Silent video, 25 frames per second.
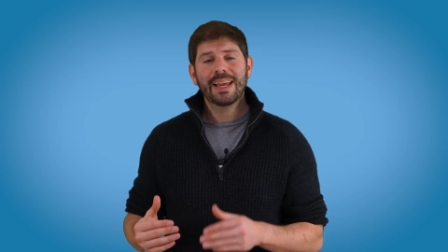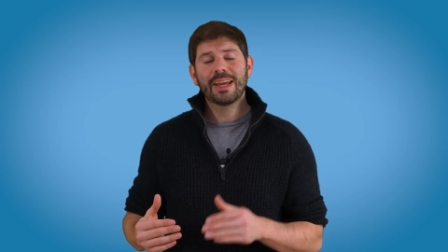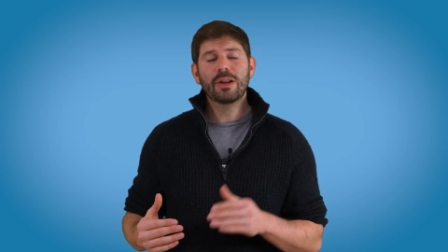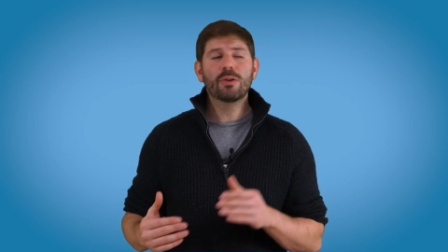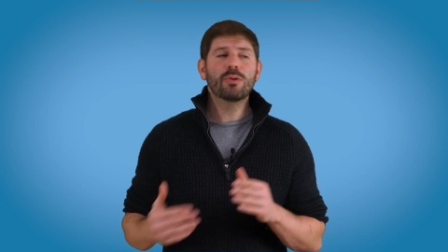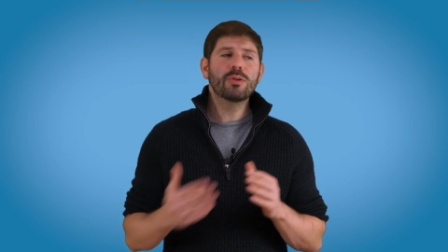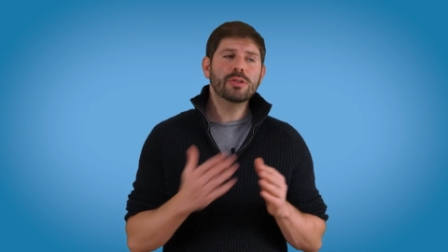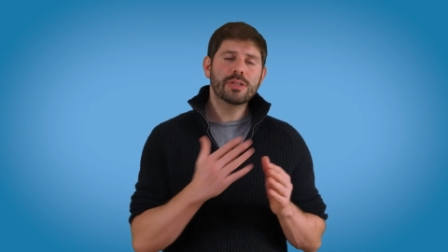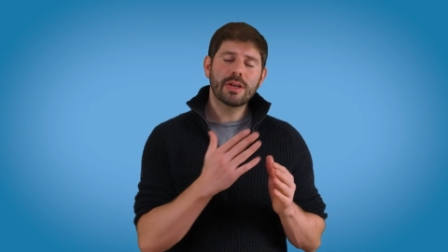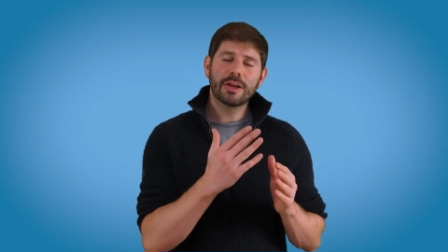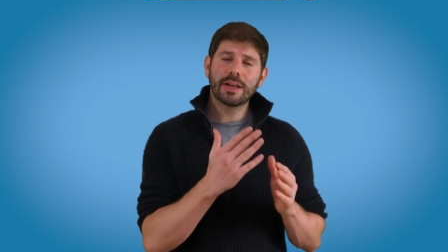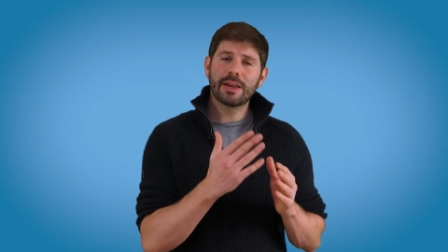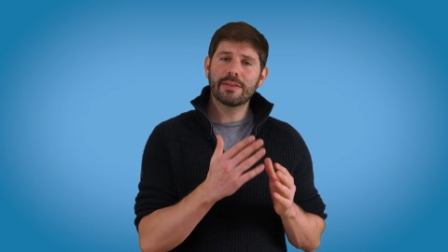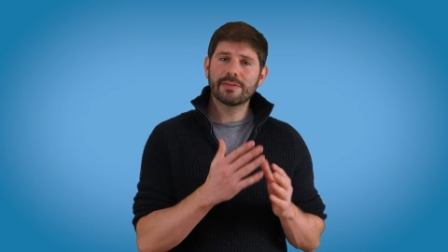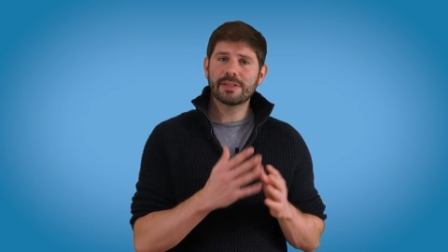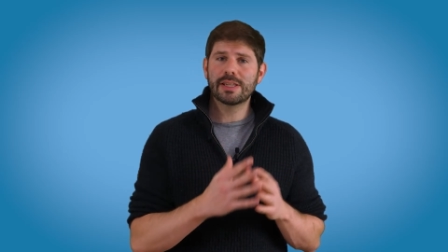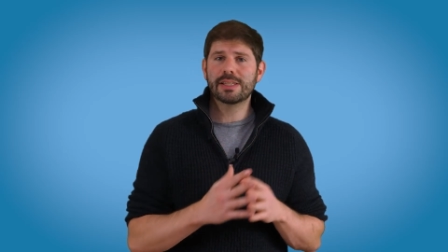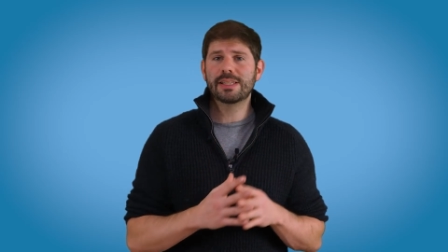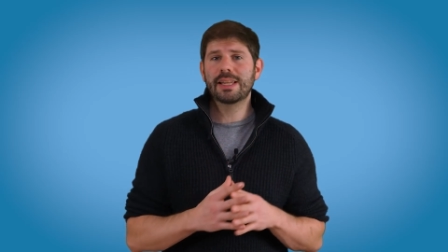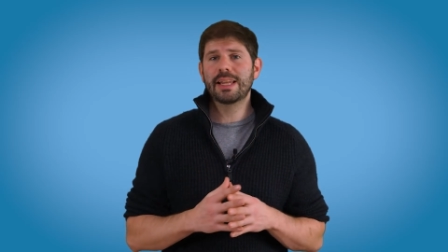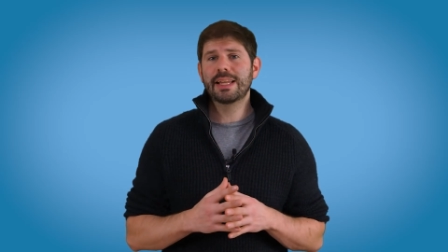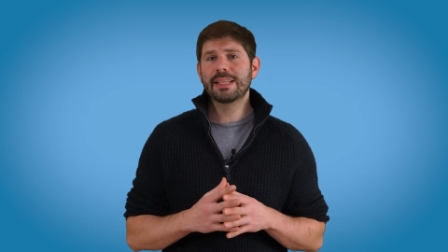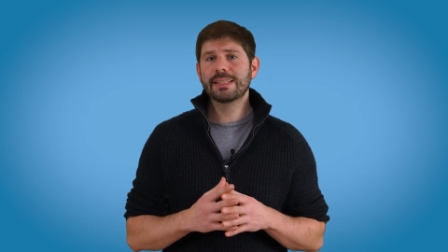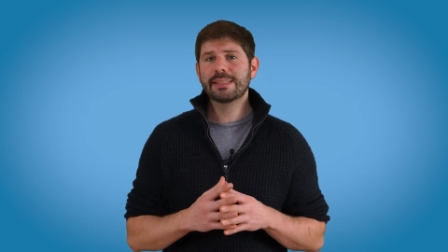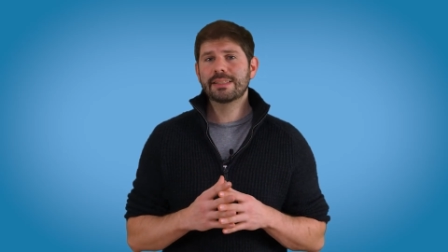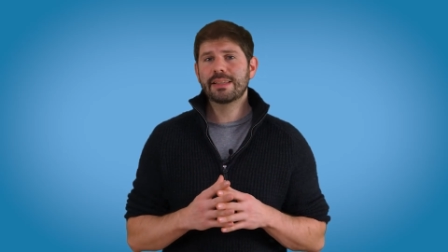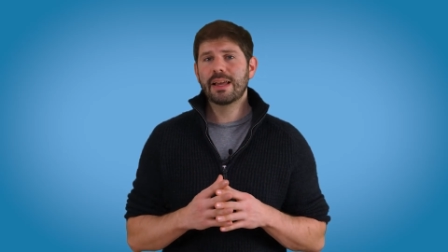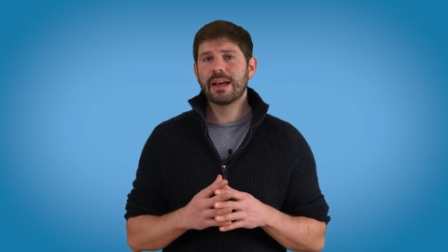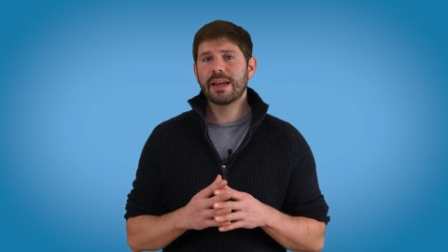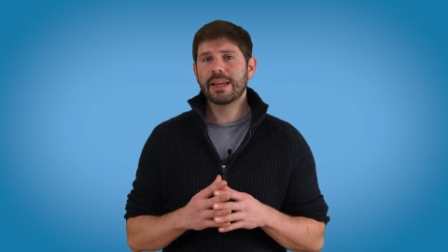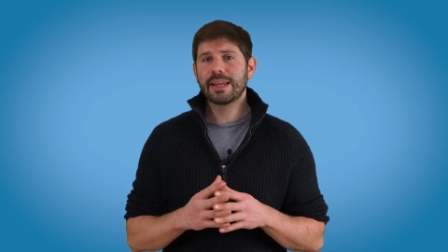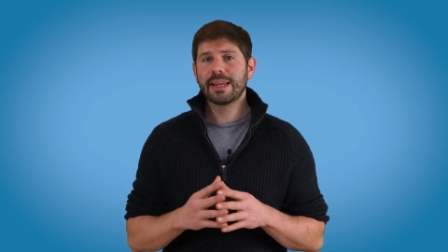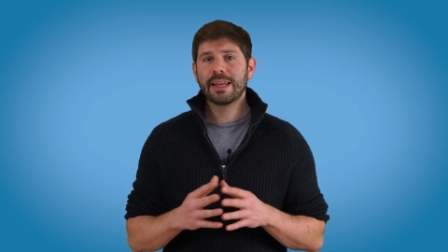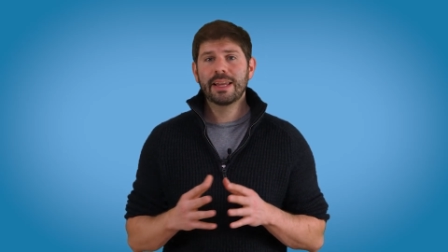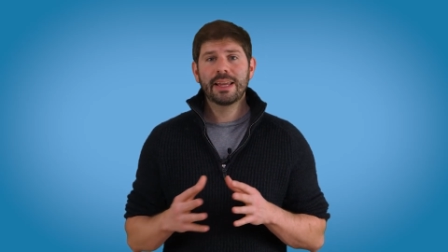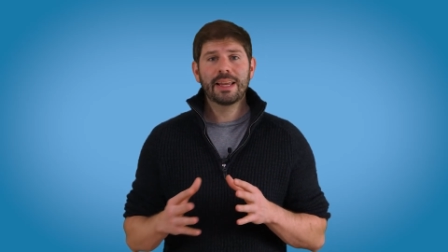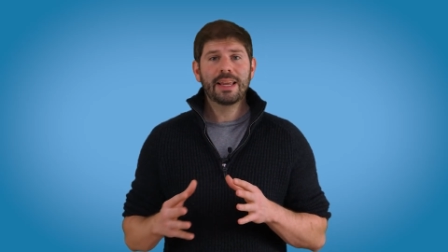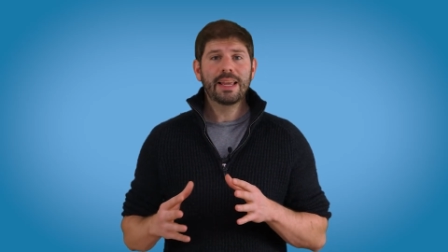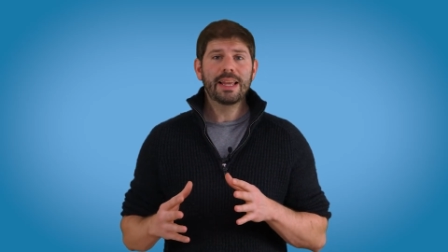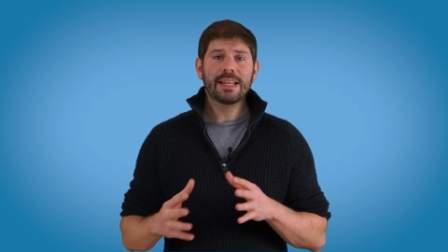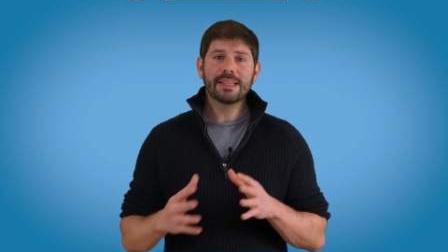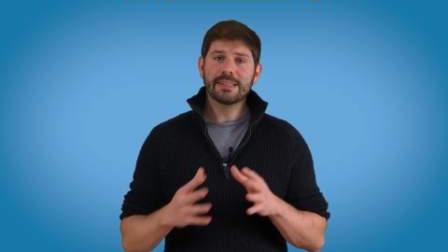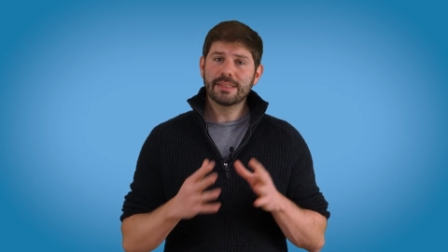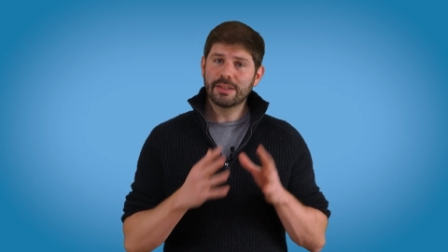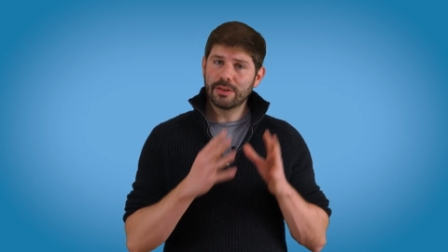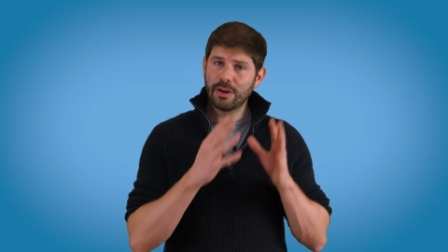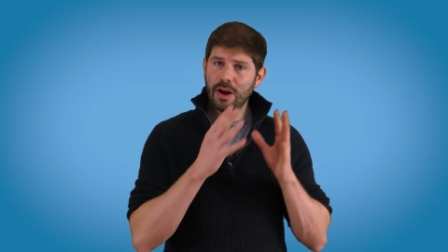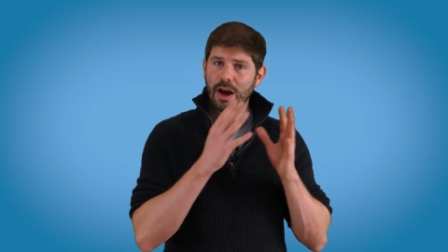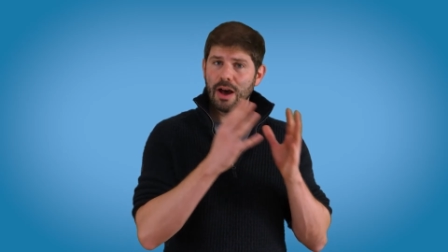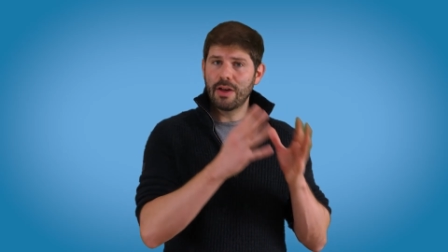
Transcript: It also gives us an insight into